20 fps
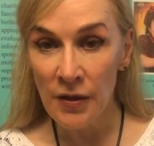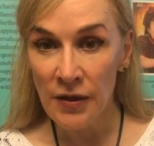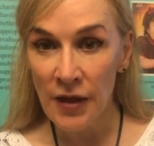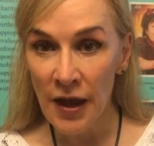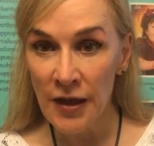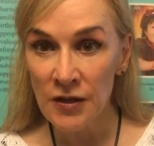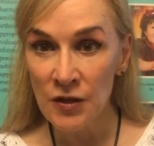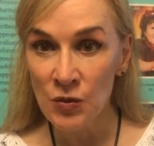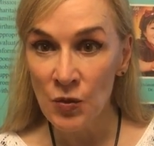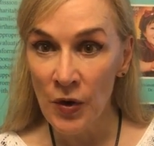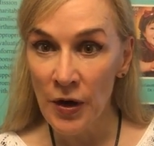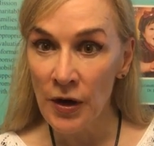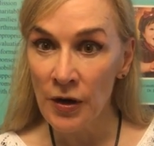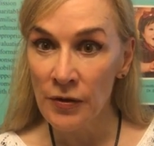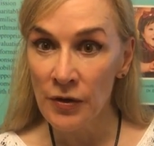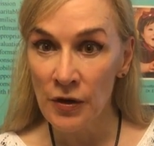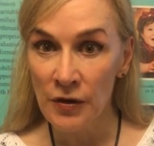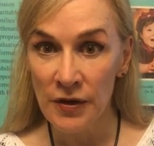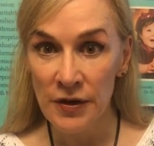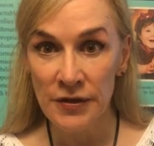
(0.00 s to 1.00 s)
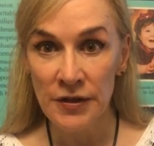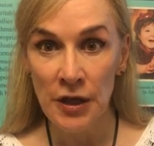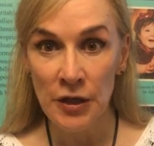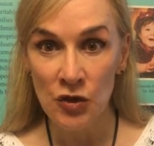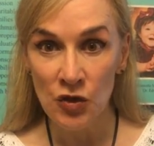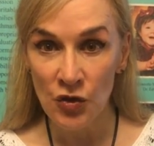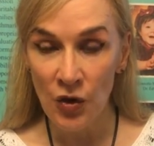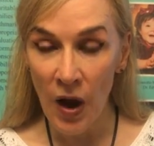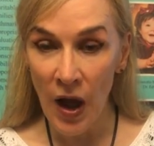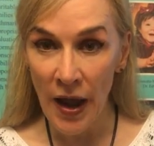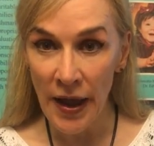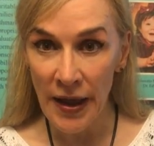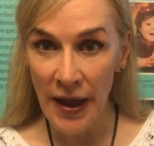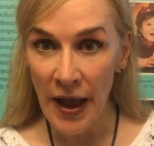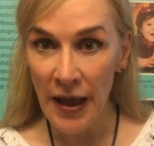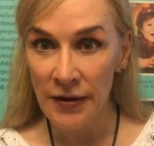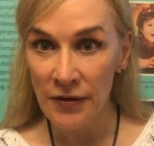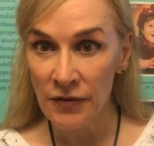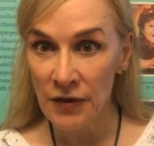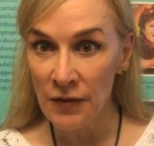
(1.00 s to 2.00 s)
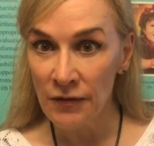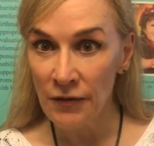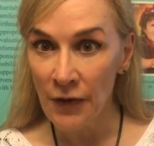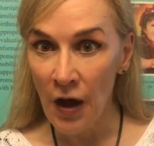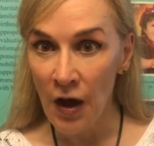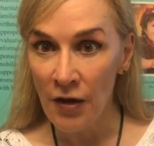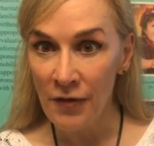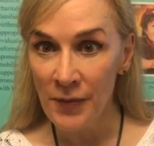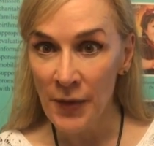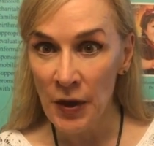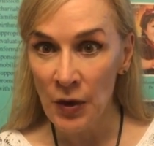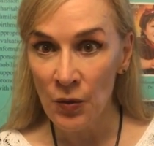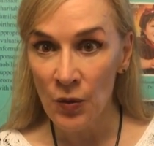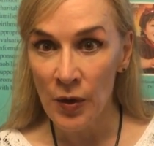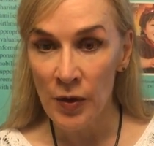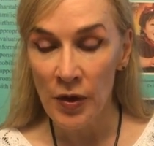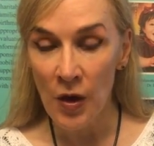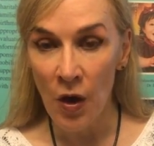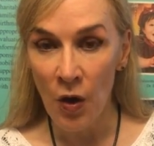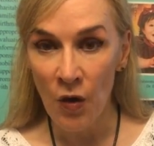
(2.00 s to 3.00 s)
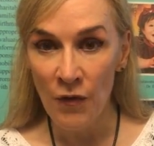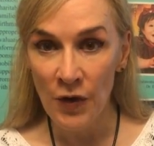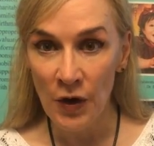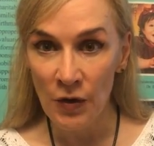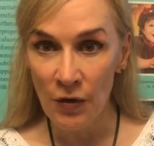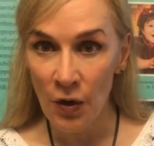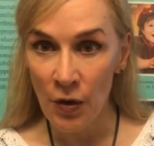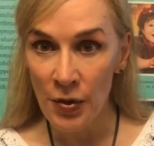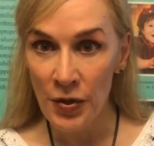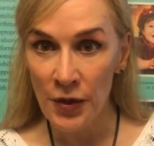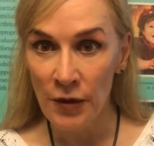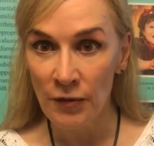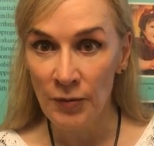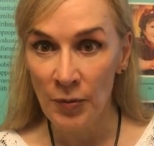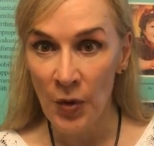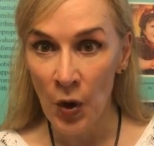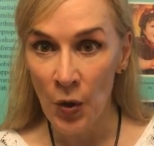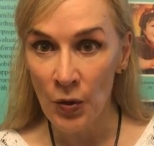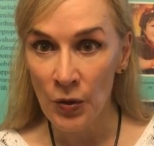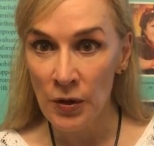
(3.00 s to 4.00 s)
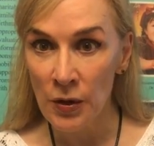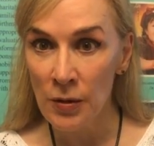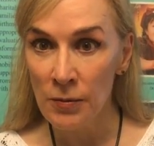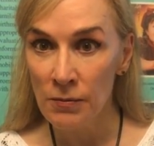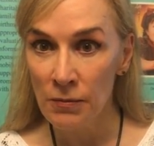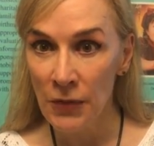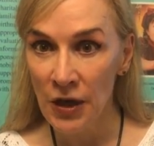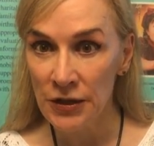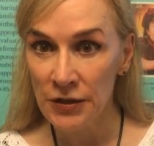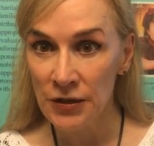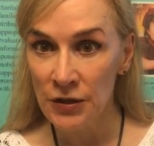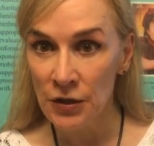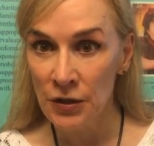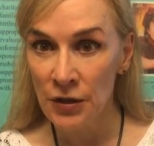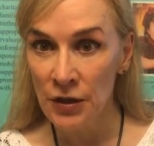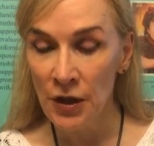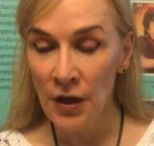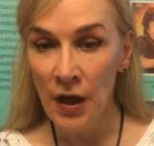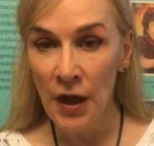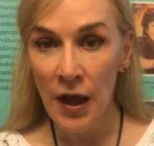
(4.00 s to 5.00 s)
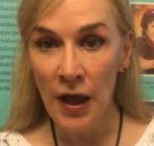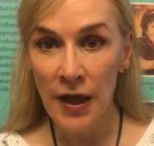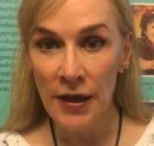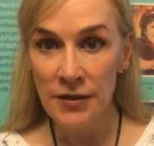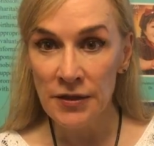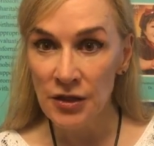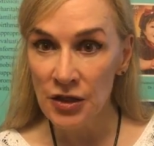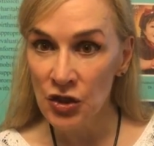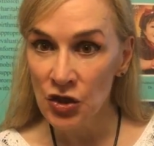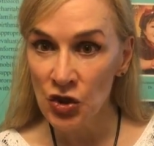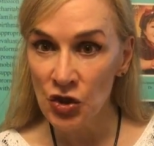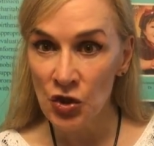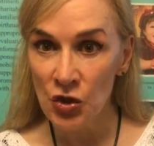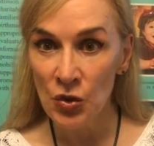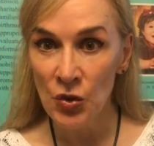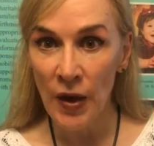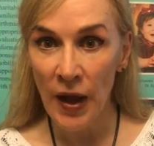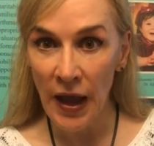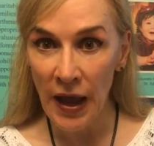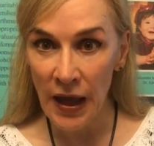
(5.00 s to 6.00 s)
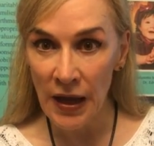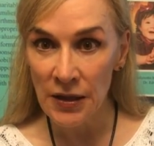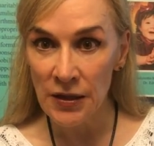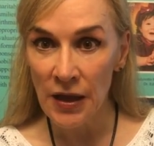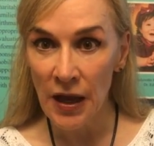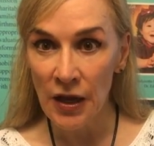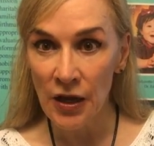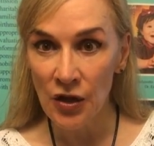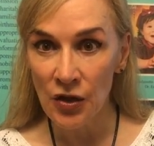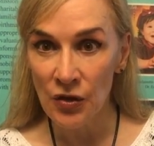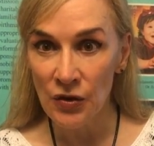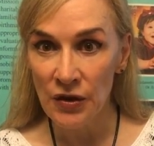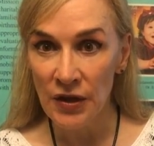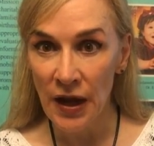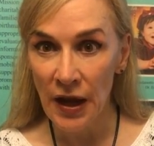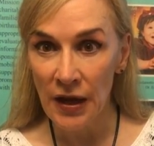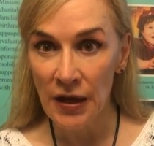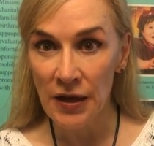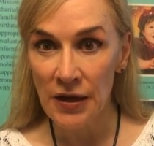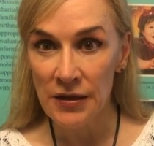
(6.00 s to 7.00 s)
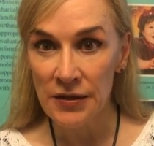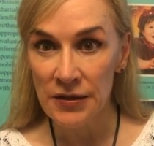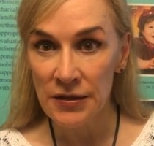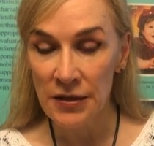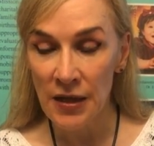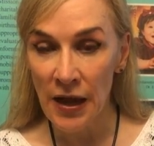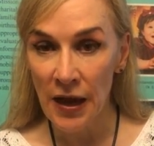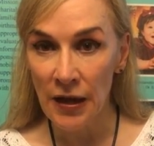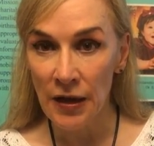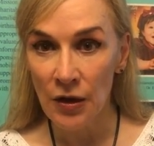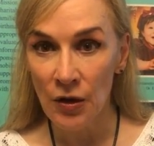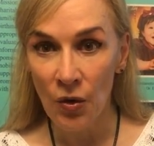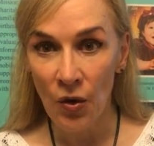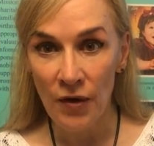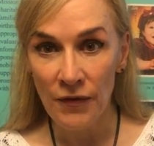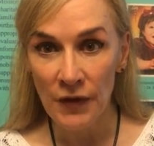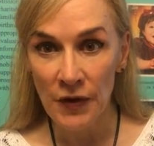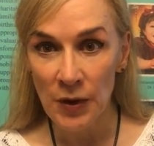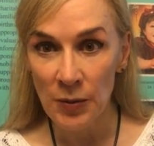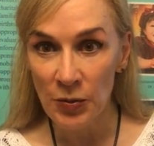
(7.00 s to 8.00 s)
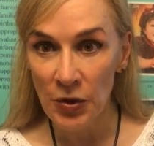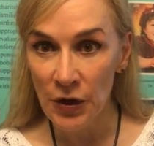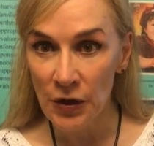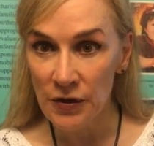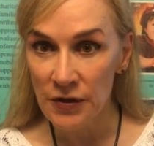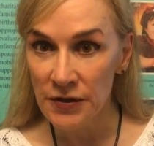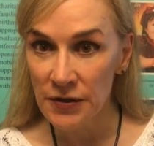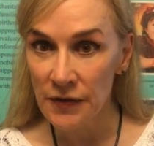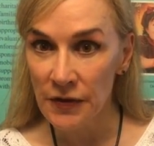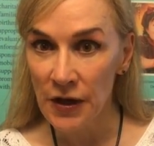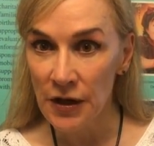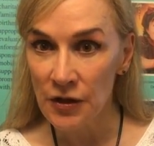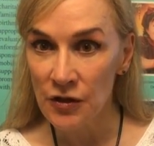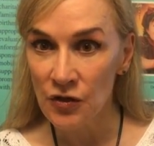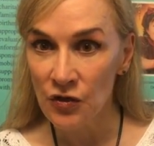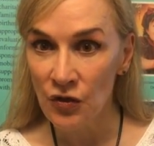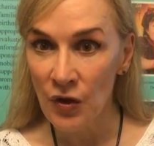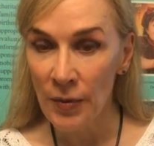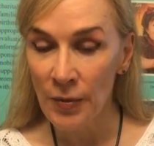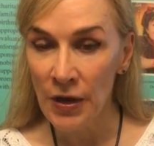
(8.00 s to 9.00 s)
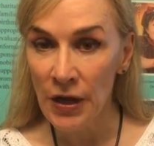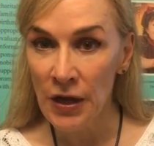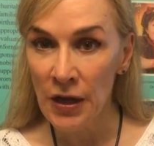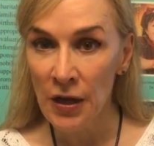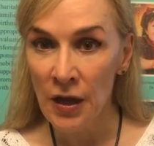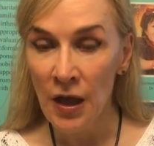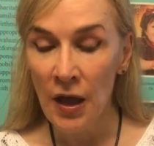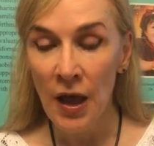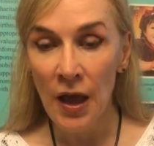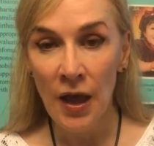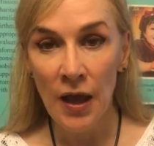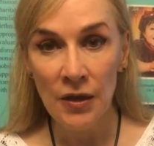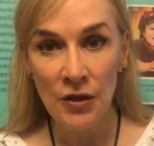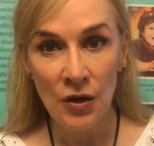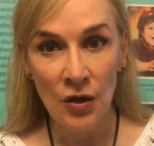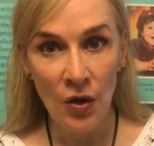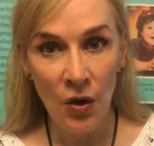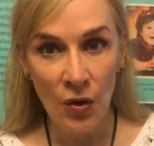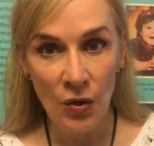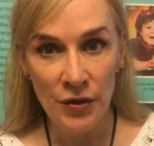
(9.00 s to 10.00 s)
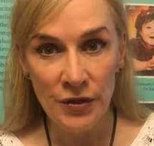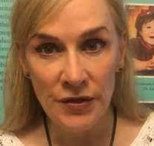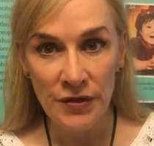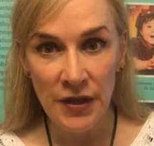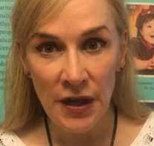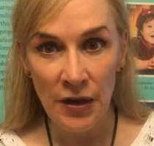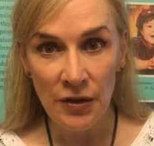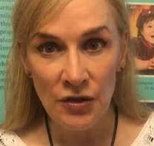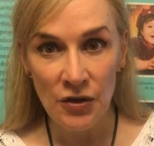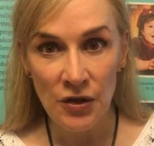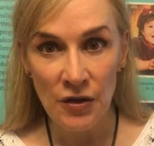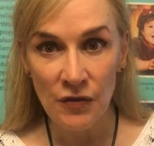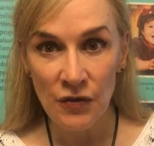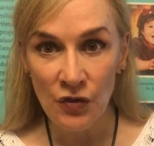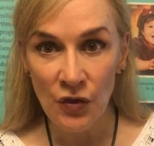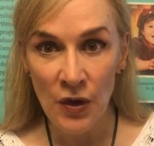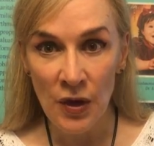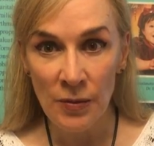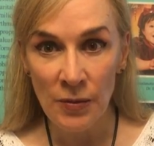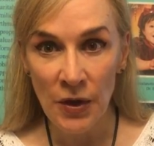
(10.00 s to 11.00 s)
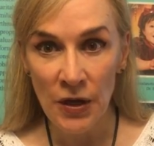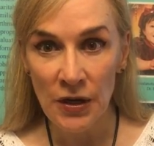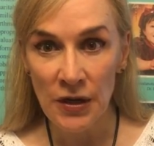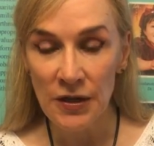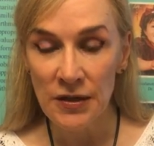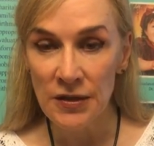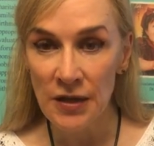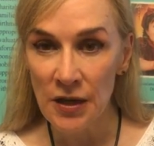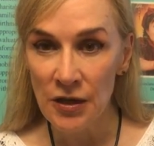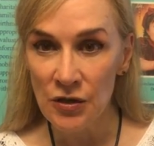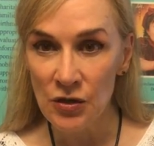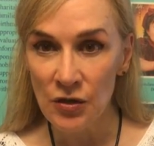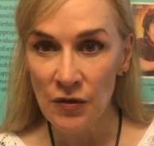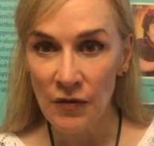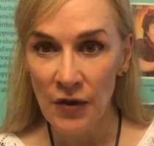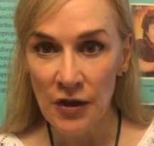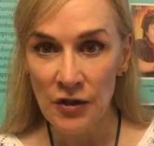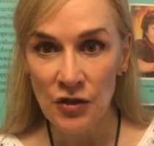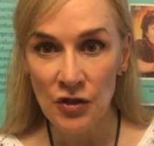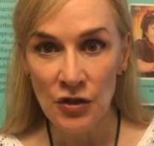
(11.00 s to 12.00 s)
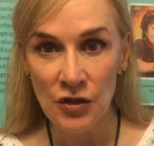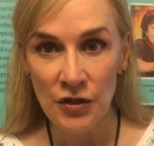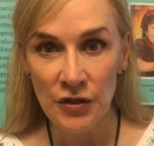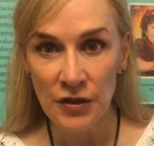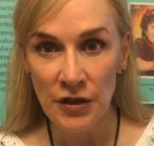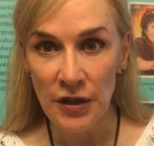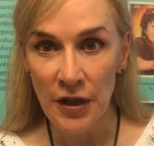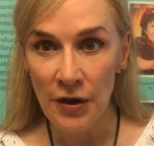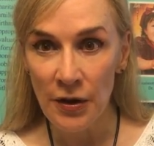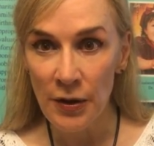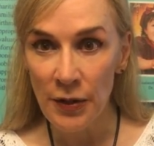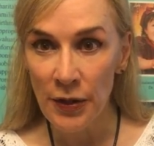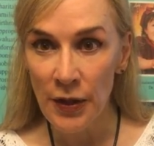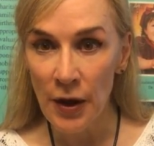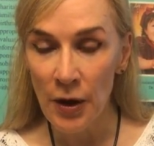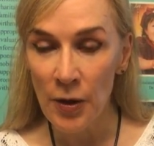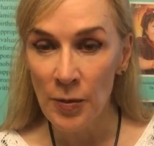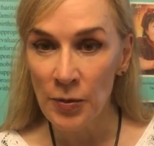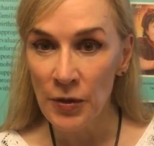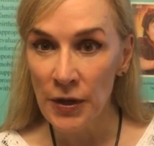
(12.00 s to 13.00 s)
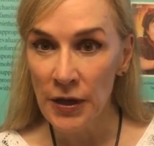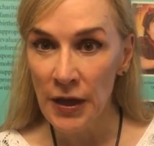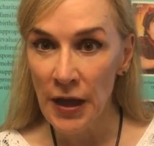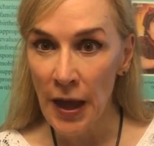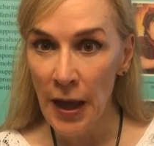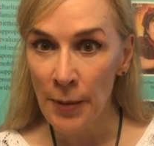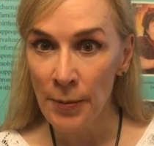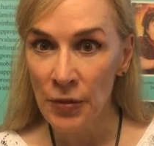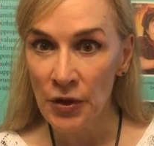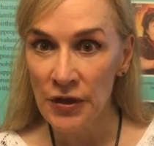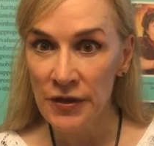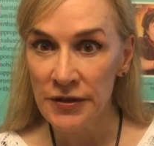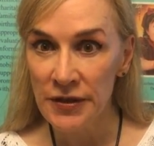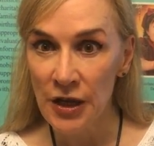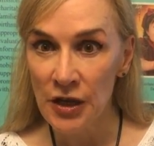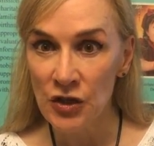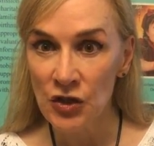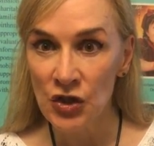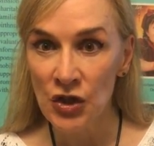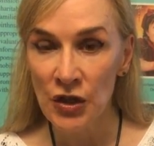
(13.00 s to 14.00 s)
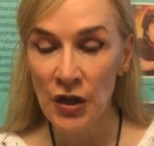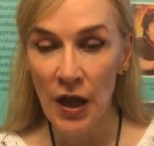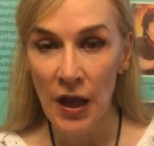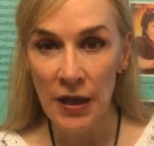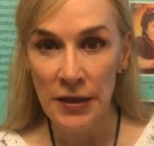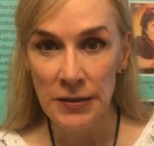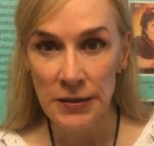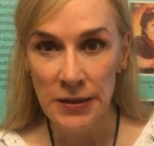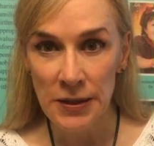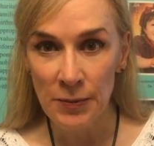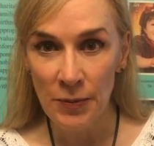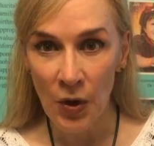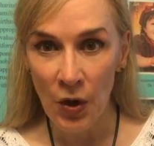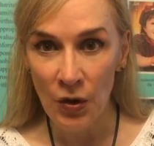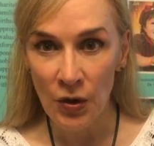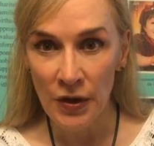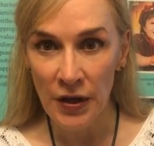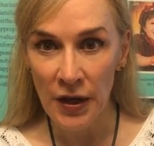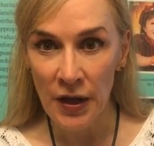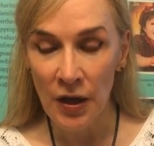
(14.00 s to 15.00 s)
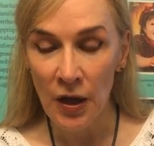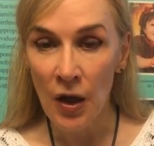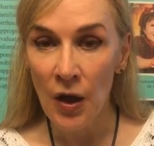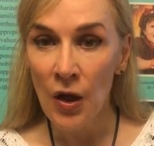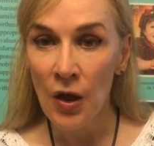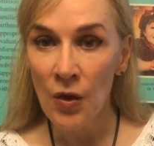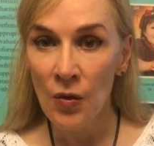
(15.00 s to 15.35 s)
That's where there is a triad of involvement with overgrowth of bone, muscle, and tissue, and a cutaneous stain. It often appears in the extremity, and the gold standard of treatment is interventional sclerotherapy, embolization, and debulking.